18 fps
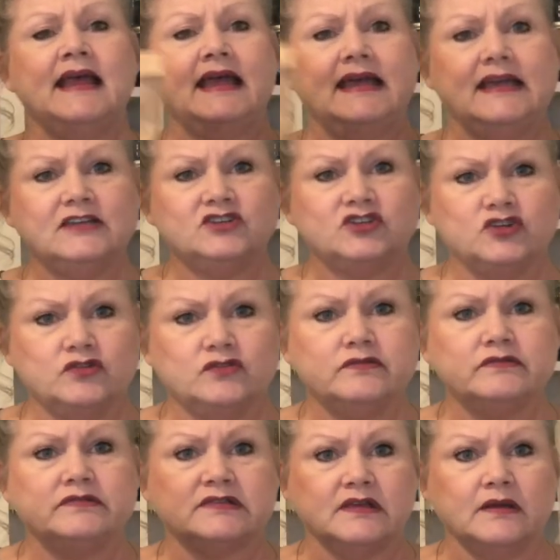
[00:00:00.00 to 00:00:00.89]

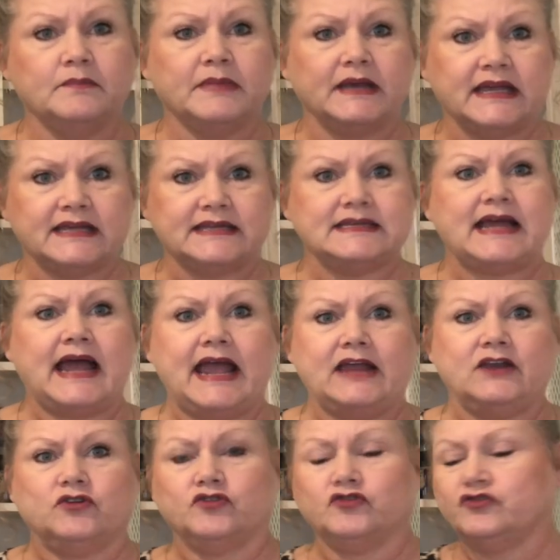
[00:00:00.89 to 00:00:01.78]
into some
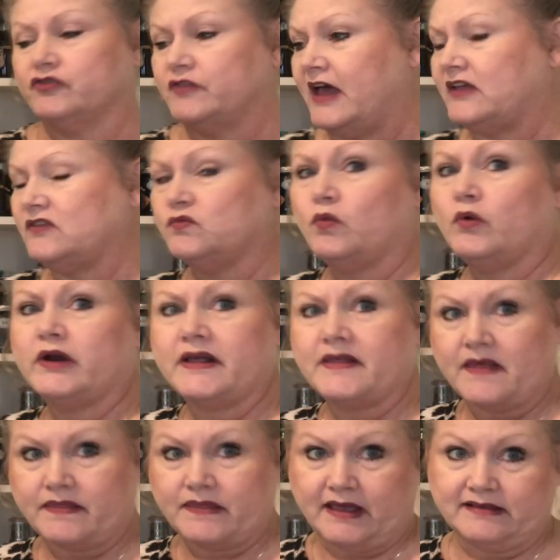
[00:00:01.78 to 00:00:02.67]
containers. So that's one of
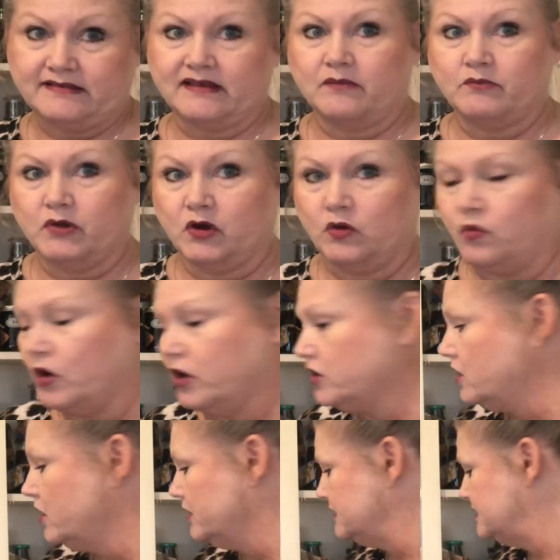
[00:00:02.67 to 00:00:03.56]
the things I'm going to work on